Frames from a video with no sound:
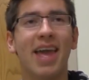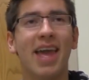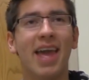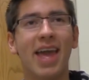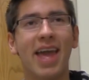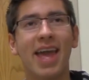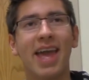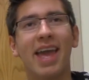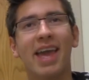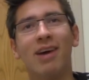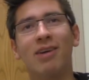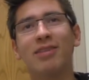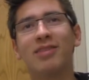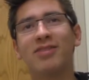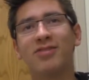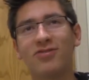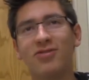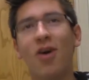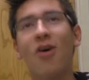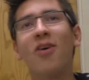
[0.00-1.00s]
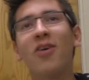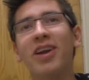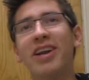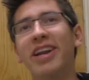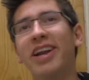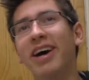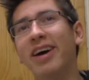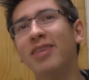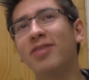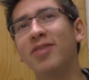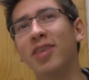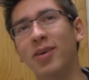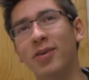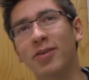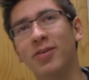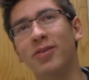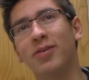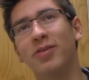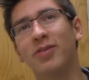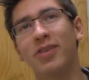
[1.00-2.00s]
it was far remember. enough
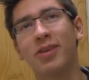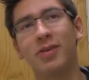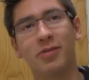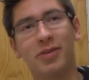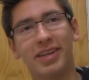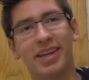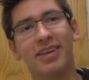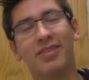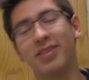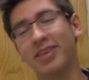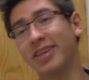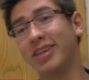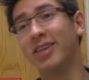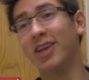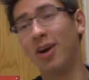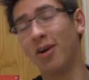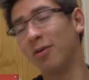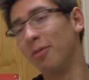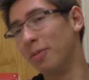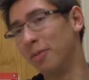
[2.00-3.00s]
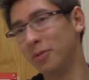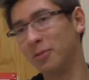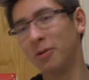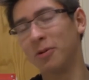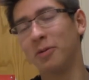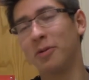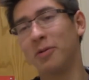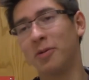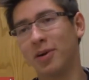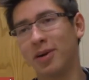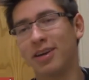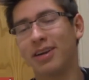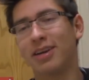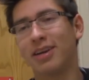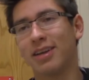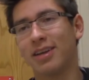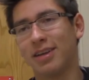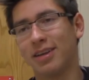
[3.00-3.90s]
that, that we definitely could not remember where we were.